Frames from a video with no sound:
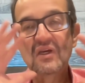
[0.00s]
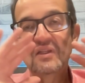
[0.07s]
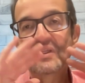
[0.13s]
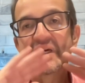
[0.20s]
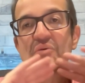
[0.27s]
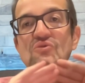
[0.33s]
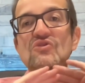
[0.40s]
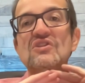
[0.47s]

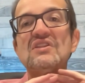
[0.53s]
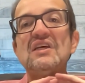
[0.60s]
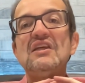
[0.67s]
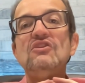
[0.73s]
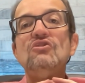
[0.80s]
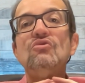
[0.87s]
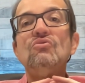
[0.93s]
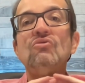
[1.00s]
That would
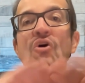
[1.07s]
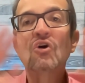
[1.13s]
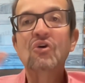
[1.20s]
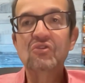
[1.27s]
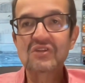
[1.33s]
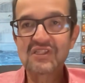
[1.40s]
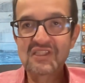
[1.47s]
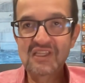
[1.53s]
send the
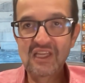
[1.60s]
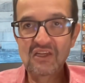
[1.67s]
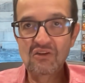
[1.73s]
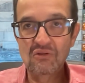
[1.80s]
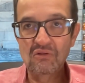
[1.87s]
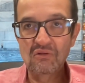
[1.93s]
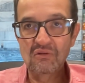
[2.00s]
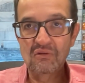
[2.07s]
wrong
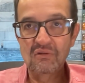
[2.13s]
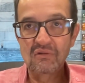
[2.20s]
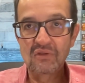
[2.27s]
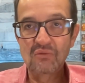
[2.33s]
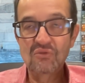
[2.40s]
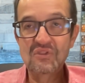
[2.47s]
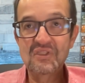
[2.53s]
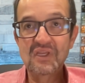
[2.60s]
signal. It
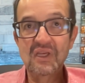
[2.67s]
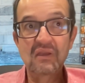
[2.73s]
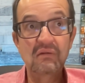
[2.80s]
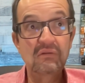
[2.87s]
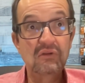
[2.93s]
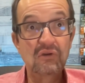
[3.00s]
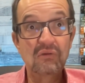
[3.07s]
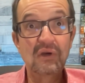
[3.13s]
would say,
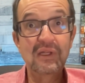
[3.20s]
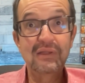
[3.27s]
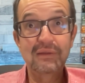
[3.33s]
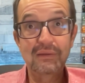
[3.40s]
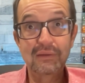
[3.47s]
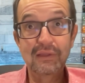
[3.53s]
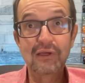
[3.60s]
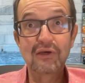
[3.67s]
you know what,
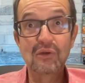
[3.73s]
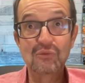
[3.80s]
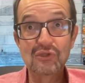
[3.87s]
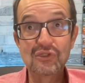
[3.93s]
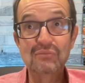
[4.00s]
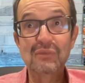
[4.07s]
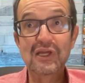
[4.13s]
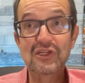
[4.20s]
the economy is
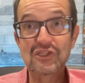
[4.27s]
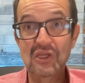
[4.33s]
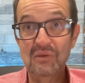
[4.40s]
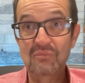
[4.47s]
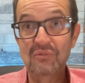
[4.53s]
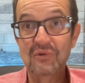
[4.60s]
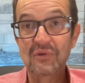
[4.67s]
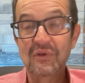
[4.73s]
in bad shape.
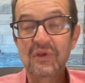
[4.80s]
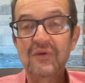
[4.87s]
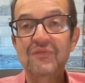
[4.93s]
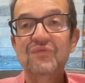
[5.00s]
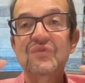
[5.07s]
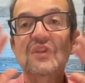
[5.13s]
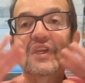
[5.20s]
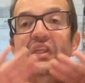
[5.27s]

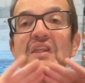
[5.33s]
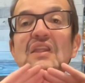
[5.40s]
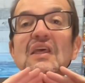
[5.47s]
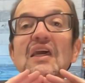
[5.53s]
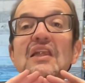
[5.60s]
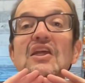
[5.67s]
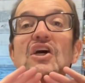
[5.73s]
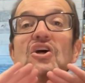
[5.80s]

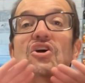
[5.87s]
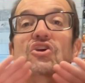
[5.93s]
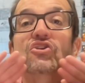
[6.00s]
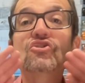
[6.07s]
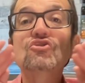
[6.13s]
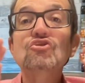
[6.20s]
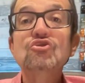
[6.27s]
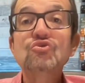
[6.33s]
They're not going to
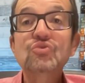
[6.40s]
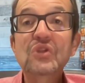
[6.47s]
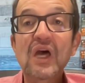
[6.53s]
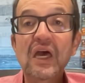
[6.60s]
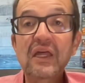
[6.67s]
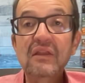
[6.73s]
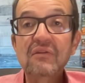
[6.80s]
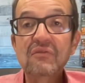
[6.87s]
do
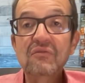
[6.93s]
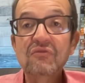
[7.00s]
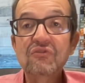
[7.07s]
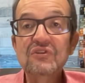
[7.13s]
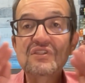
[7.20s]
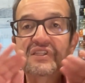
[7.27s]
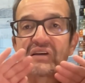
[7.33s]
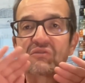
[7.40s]
that for
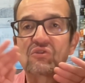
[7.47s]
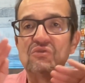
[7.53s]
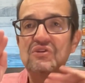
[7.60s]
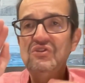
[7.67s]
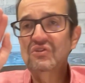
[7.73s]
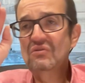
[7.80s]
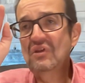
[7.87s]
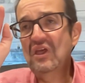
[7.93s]
several
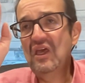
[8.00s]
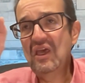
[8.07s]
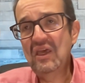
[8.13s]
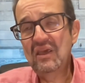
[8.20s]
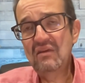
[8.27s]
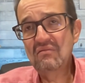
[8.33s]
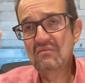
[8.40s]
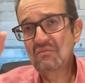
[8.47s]
reasons.
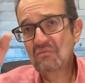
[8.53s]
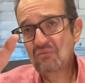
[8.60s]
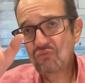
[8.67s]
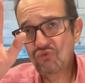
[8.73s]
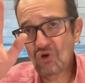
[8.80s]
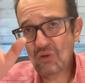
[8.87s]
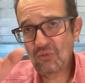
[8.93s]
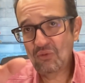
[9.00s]
A,
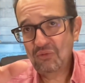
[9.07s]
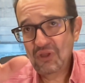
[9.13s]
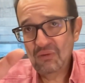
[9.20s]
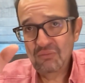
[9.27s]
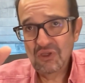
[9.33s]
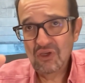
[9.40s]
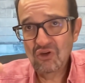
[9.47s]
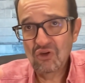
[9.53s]
probably
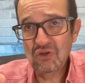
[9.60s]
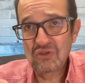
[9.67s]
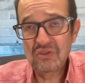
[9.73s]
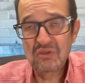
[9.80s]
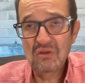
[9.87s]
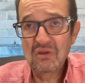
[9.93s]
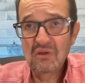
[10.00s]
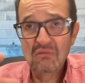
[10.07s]

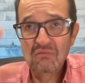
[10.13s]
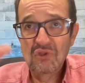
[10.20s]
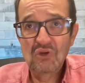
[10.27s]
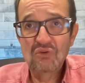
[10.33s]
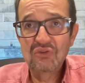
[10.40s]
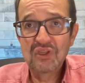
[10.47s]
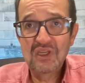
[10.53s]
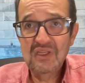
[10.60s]
because they
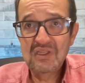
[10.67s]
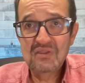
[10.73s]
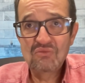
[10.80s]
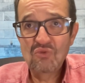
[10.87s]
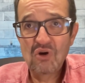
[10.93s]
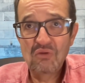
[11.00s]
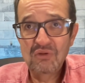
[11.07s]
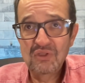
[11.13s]
don't think it's
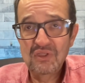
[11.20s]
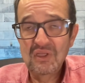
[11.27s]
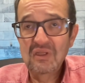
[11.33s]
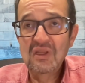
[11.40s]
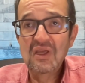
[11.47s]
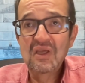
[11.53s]
warranted.